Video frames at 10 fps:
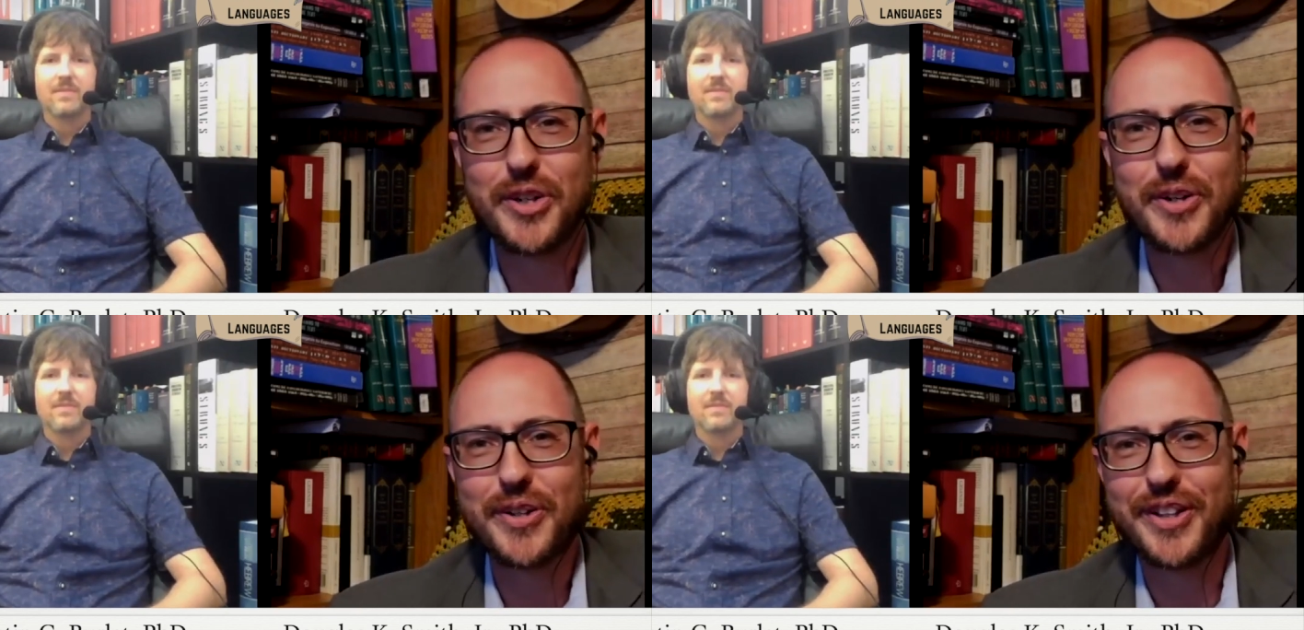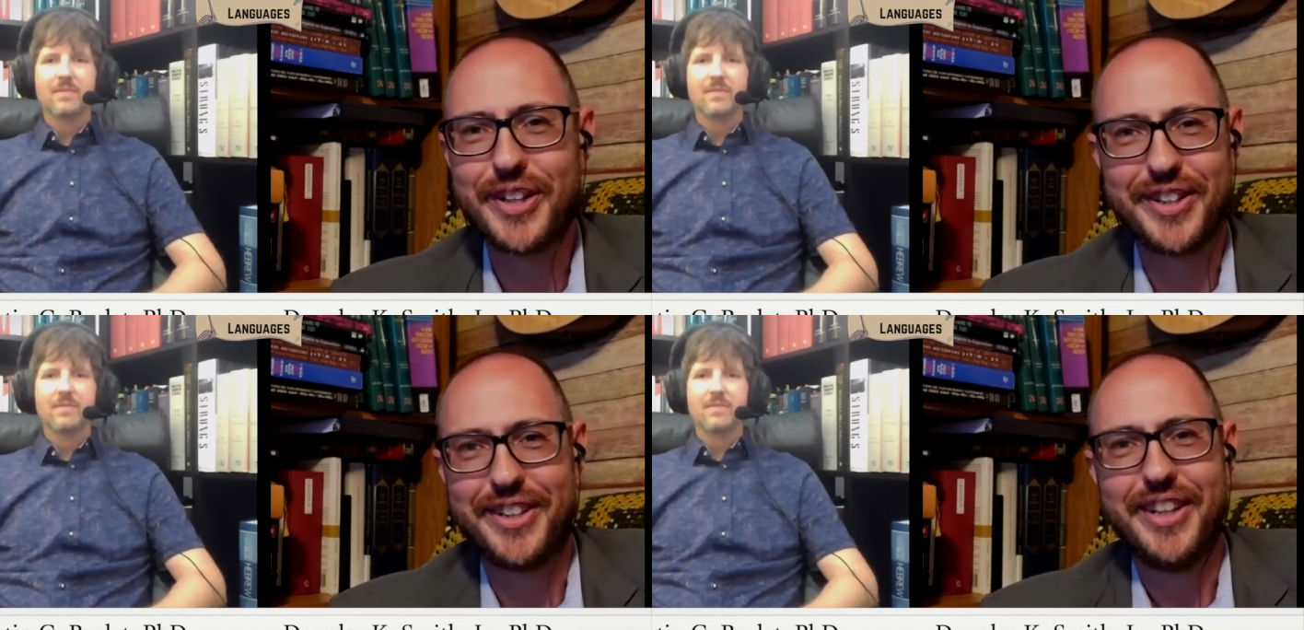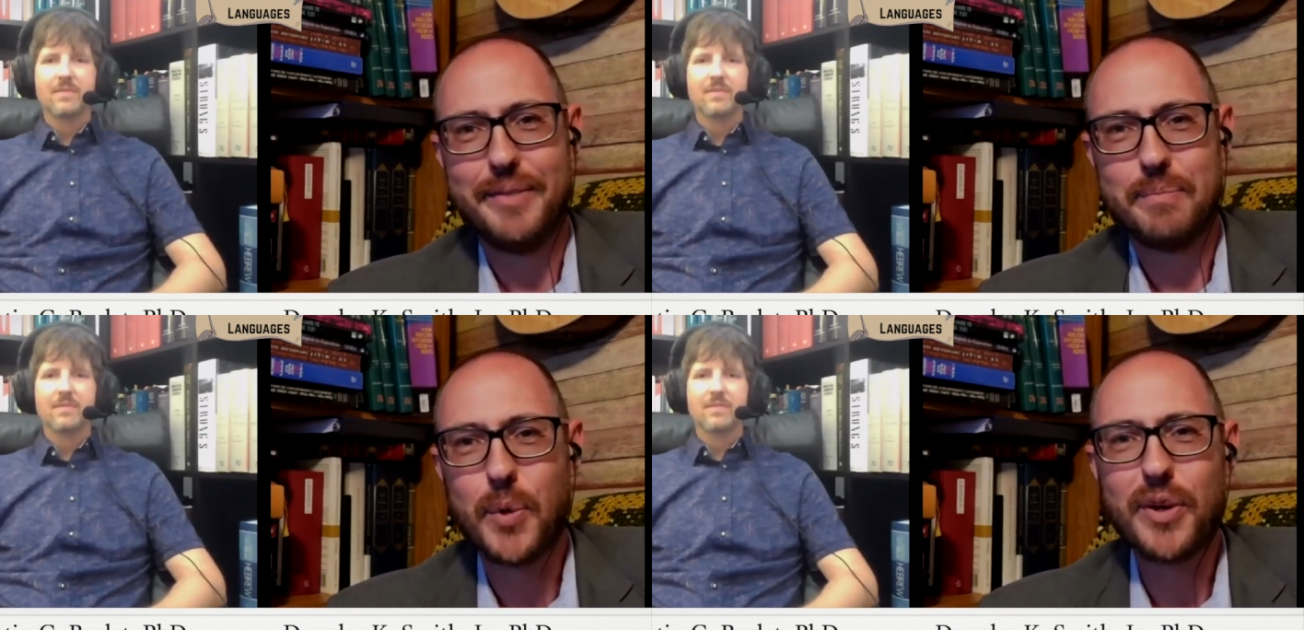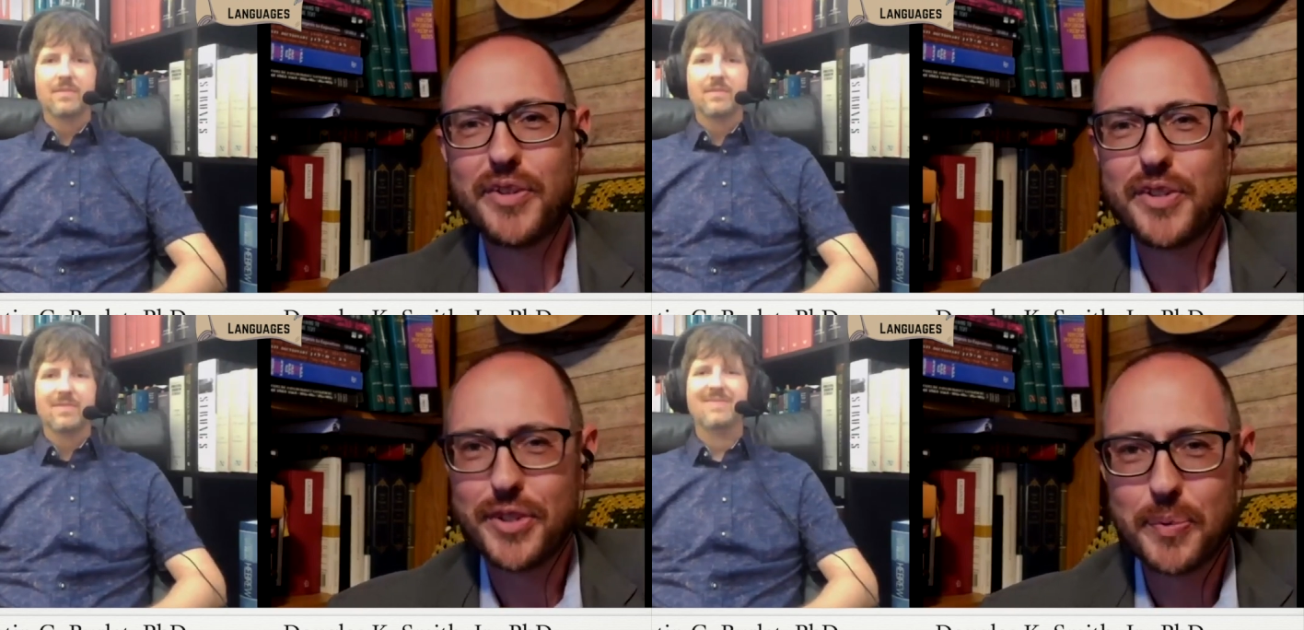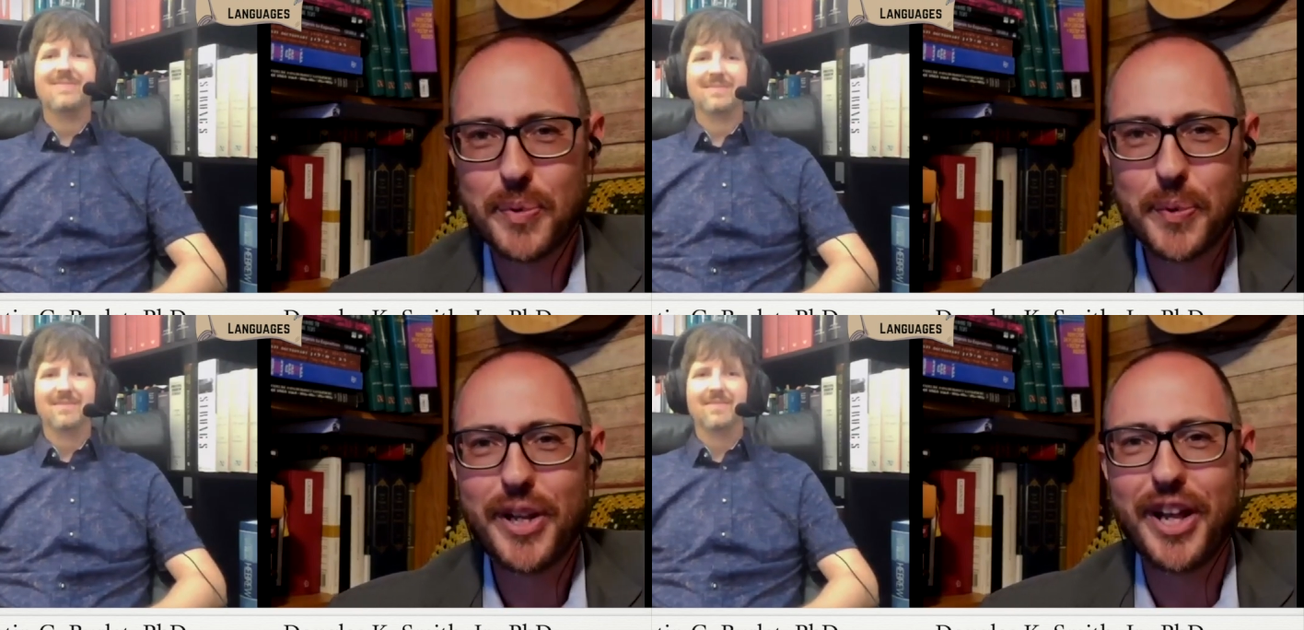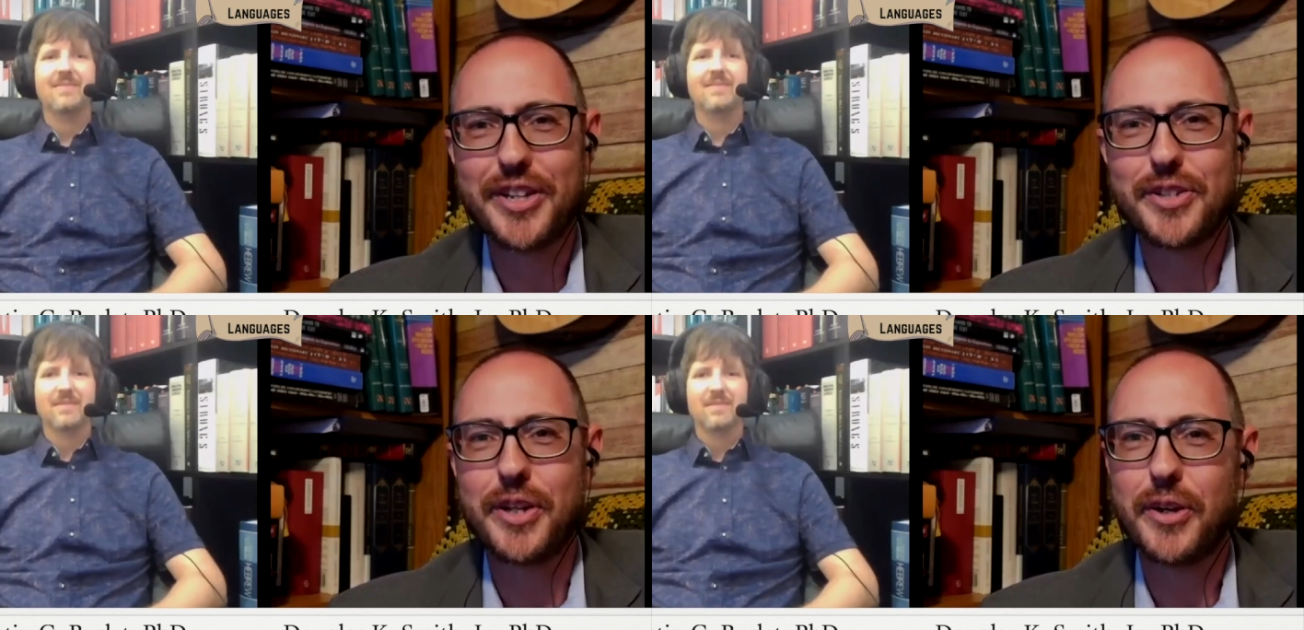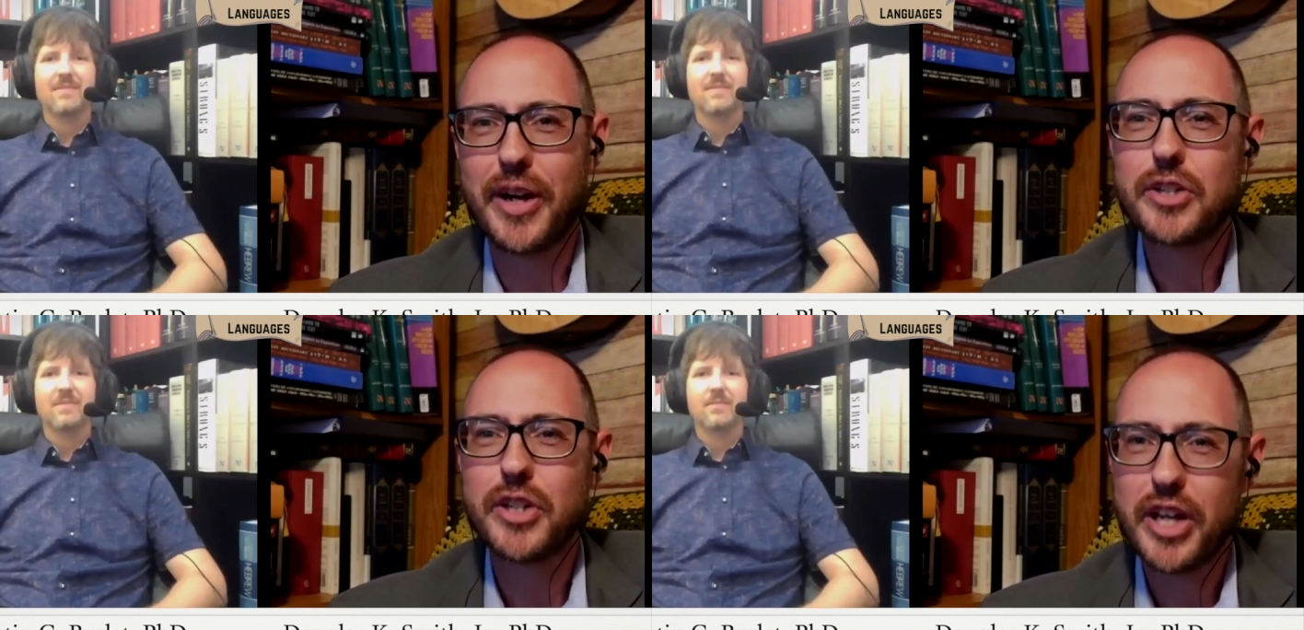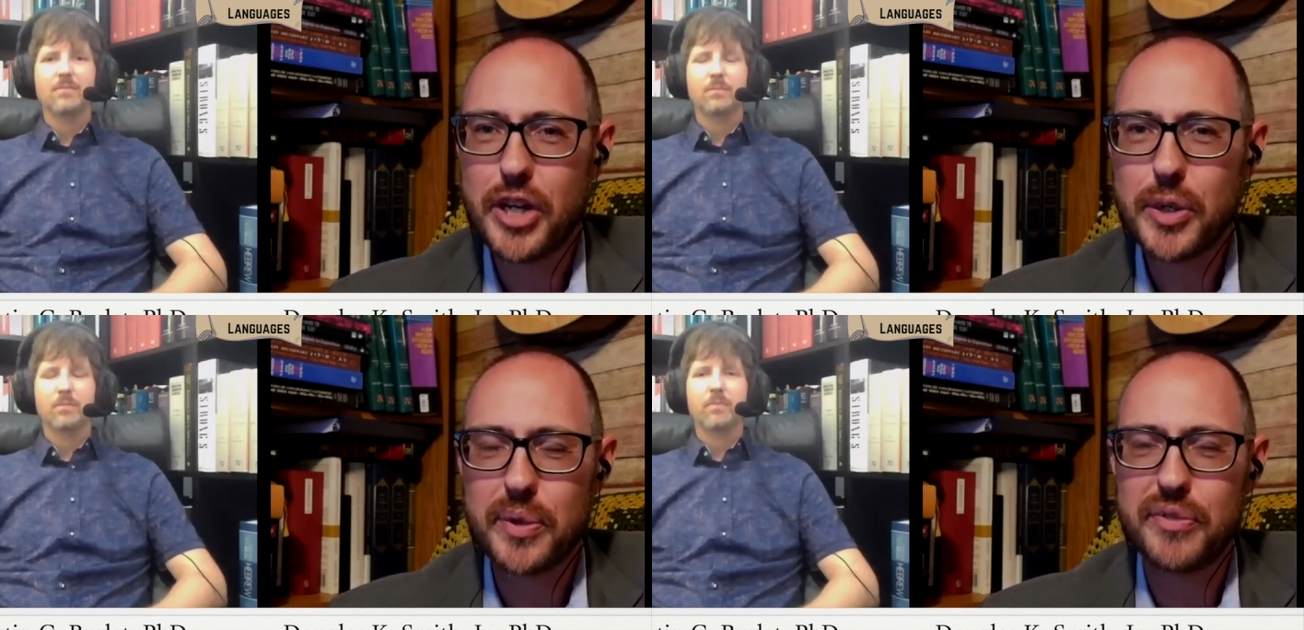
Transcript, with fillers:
Speaker 1: us, you know, and, and more of us than we realize that are actually